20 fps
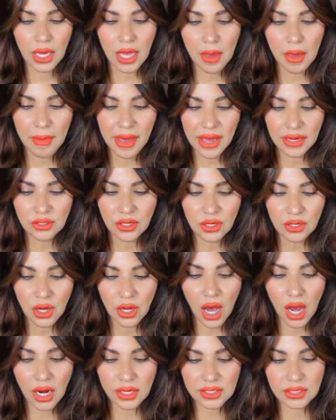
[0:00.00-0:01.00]
Amanda
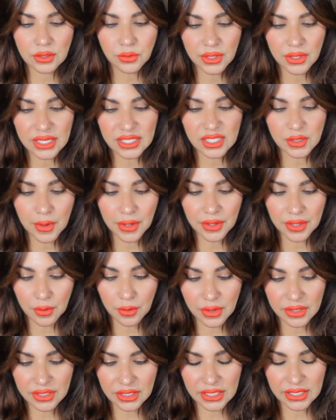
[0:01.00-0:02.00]
Knox. What does Spirit
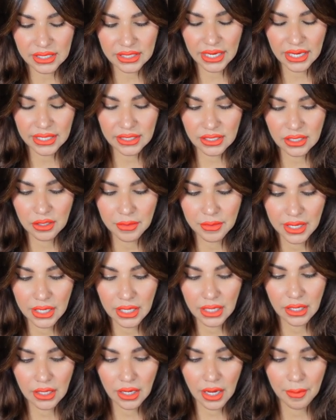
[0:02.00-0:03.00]
wants to say to
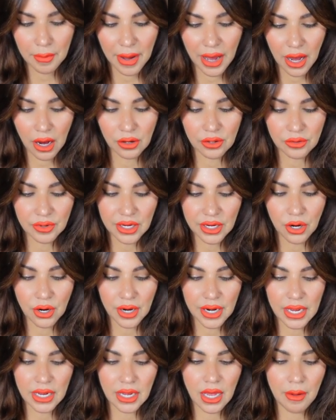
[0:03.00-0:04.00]
me about
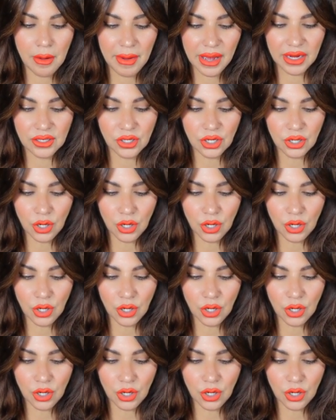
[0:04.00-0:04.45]
regarding Amanda